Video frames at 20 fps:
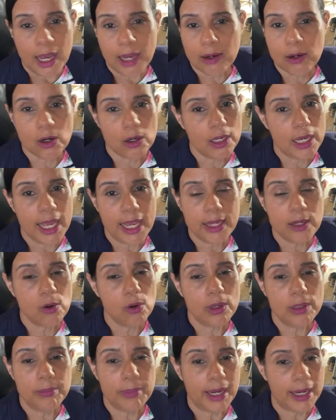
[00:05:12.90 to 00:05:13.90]
Girl, I ain't
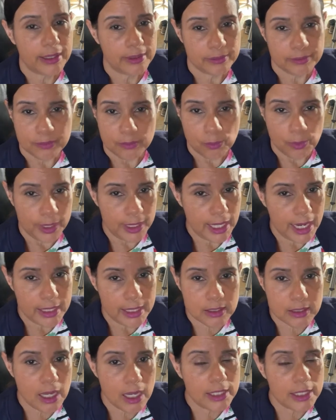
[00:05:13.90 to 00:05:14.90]
going back. When I
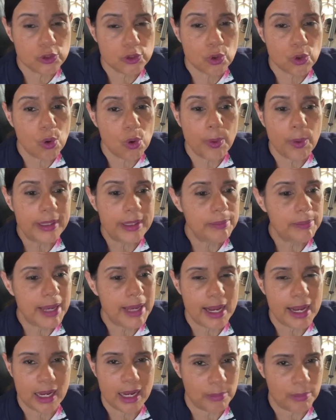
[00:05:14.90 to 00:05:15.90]
saw Joe went
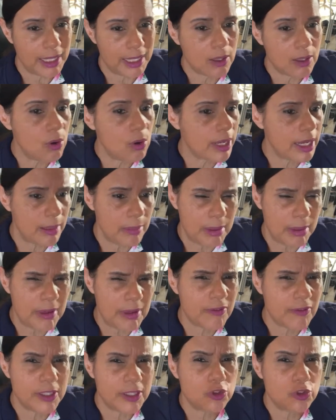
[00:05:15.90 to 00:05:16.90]
back, I'm like, okay, maybe
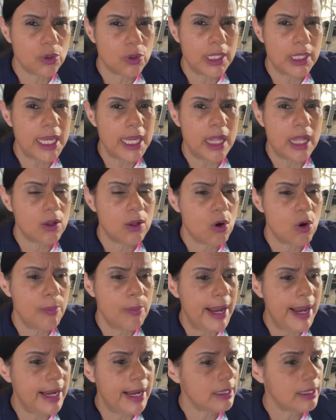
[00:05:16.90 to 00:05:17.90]
eventually I'll go
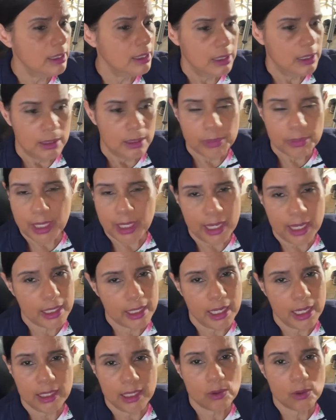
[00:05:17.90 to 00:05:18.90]
back, but I
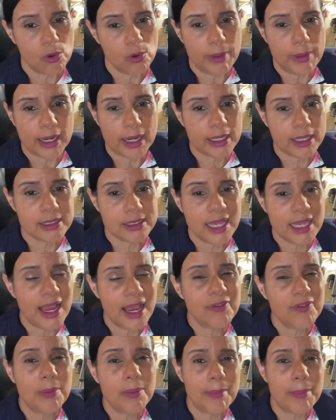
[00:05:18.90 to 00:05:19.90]
can't go back because I
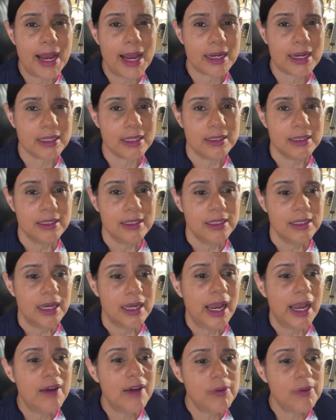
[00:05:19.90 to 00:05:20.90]
have a Mac.
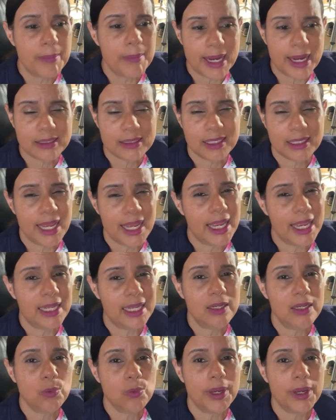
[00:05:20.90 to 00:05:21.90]
I have a Mac that I
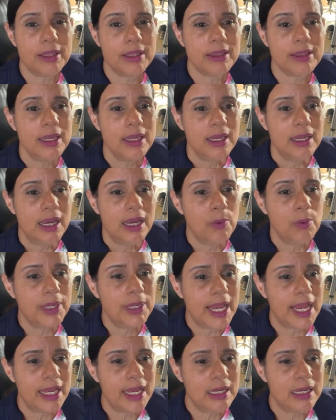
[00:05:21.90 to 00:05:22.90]
edit with. And when
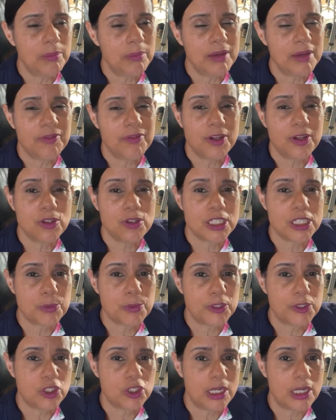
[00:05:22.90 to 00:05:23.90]
I edit my videos,
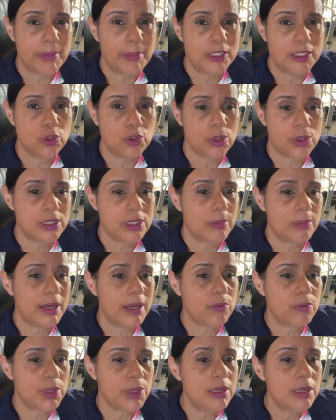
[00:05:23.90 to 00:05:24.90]
especially my shorts and my
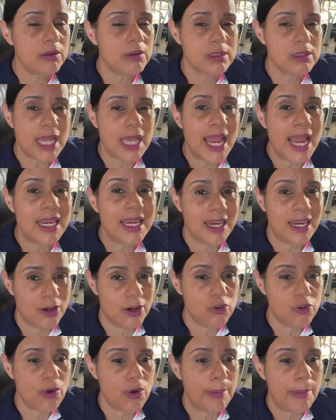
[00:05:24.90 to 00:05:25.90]
reels, I
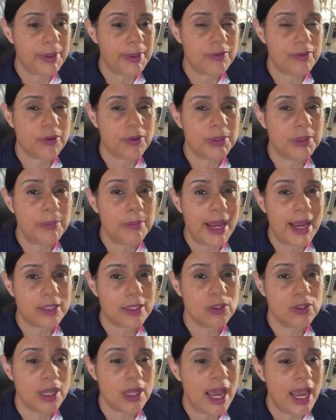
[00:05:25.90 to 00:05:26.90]
airdrop it from the Mac
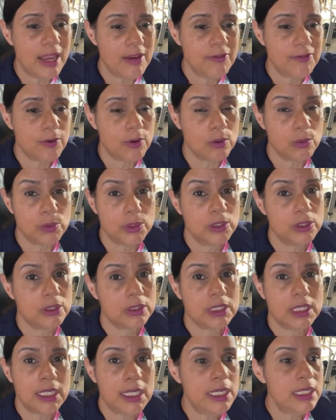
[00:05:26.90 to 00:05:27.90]
to the iPhone, which
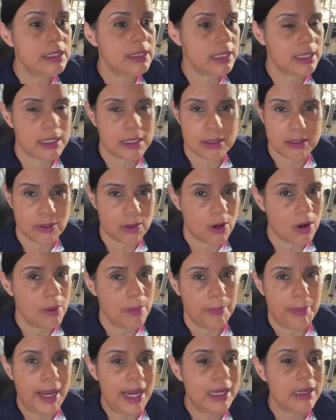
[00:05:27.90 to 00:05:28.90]
is easy because they're
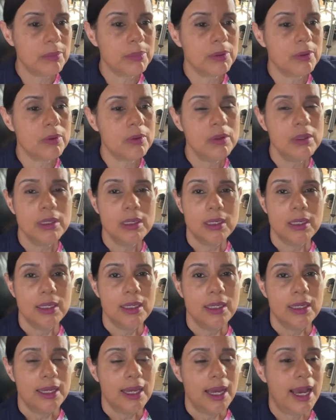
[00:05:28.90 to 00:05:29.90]
compatible.
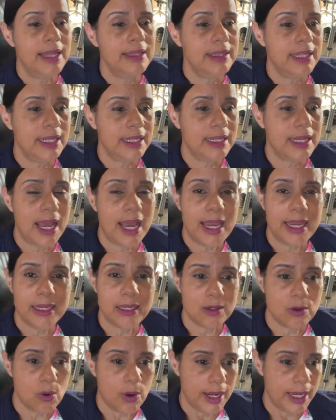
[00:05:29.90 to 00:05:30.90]
And then I
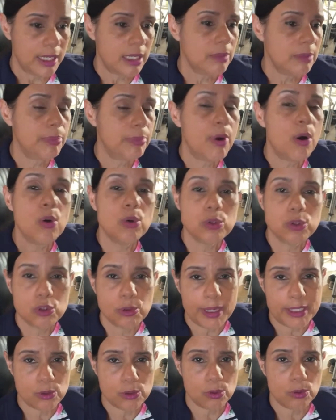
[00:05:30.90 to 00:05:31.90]
go ahead and post to
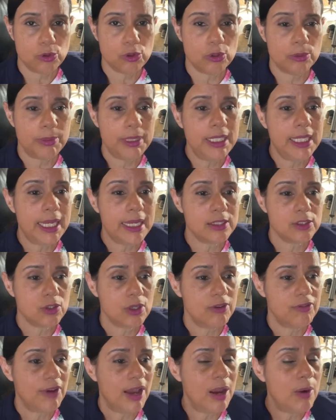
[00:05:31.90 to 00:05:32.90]
my social media. So
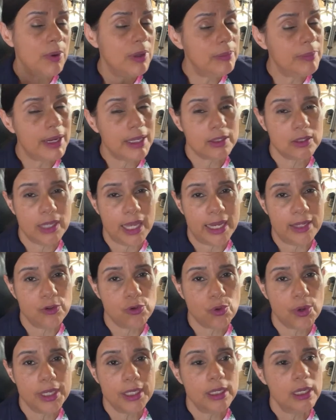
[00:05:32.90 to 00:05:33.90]
if I went back to
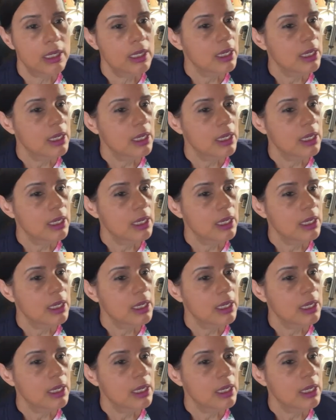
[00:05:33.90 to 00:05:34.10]
Android,